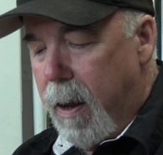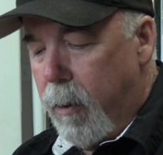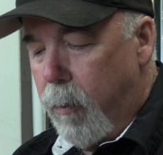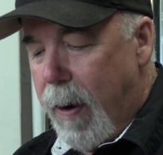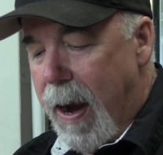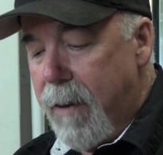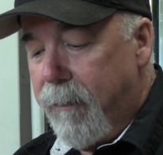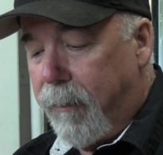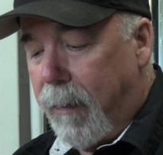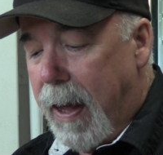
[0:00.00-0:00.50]

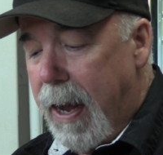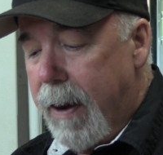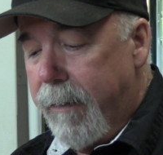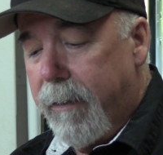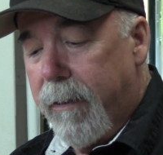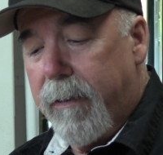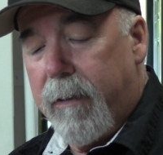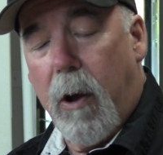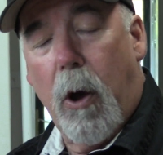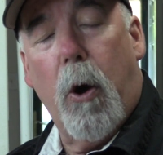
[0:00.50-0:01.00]
Great
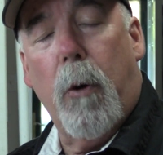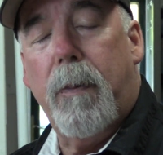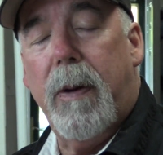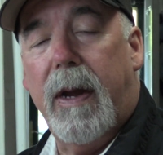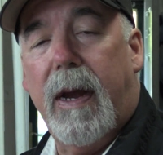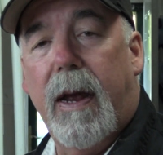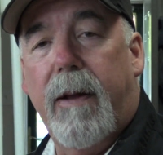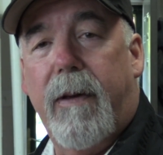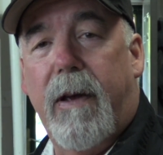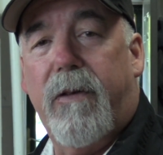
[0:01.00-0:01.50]
flavors. I hope you
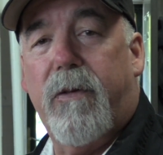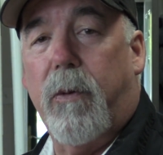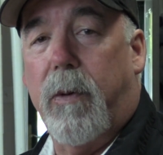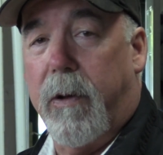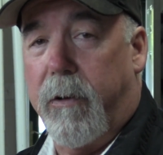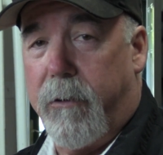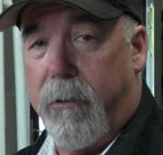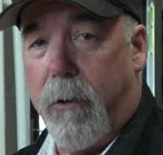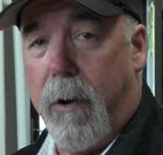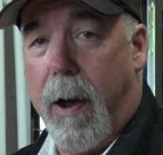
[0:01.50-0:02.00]
give this one
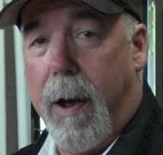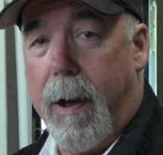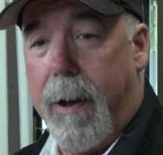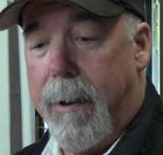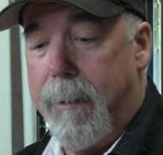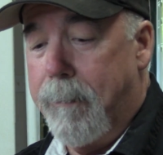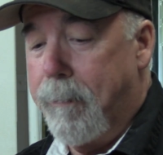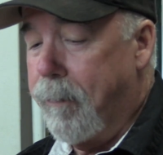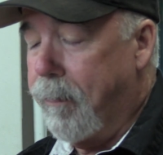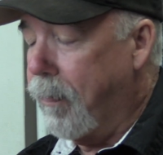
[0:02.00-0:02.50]
a
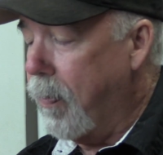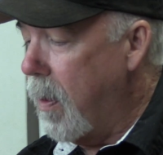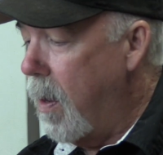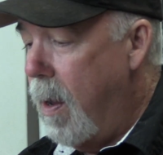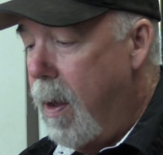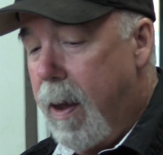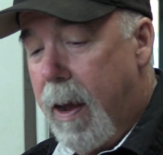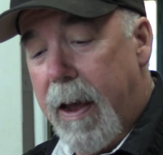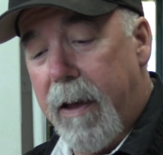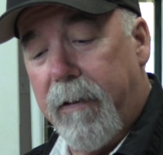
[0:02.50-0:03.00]
try.
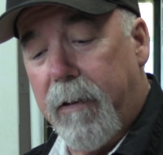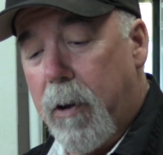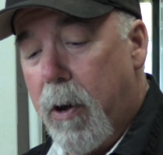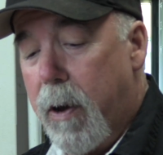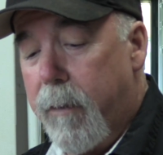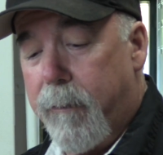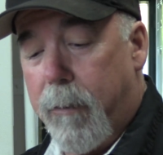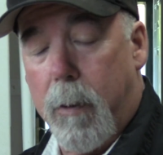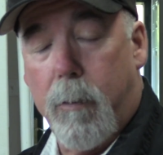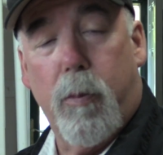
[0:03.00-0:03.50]
It's
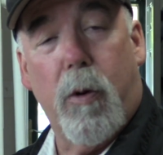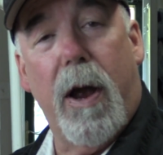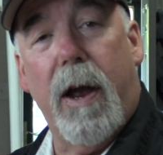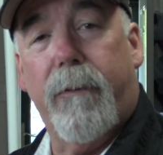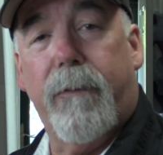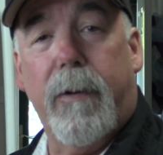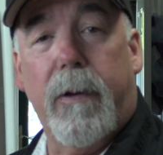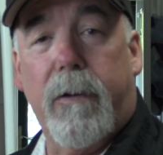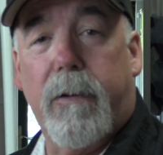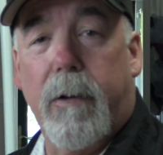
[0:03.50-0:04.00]
good for
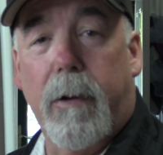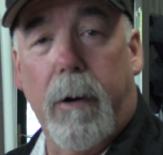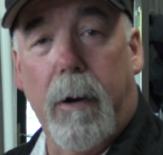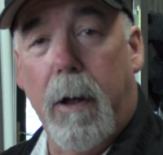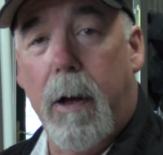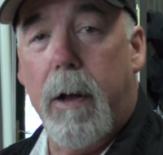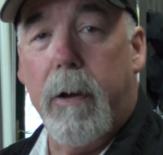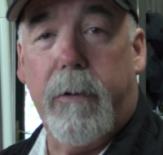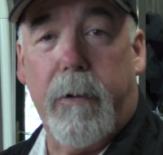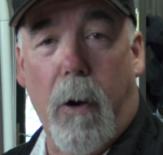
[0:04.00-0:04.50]
breakfast,
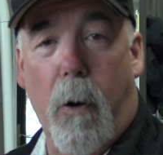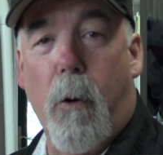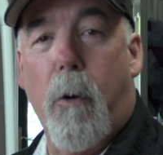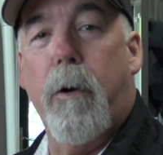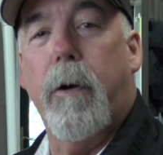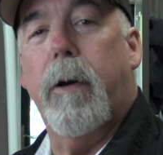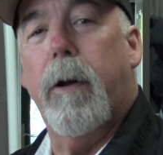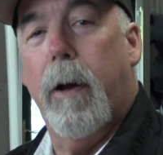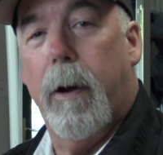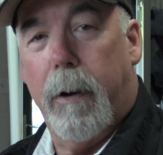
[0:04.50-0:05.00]
lunch,
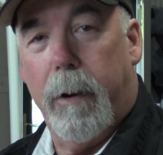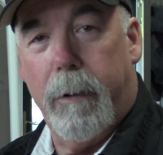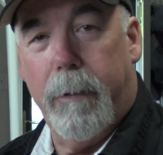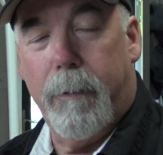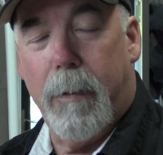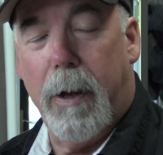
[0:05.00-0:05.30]
or dinner.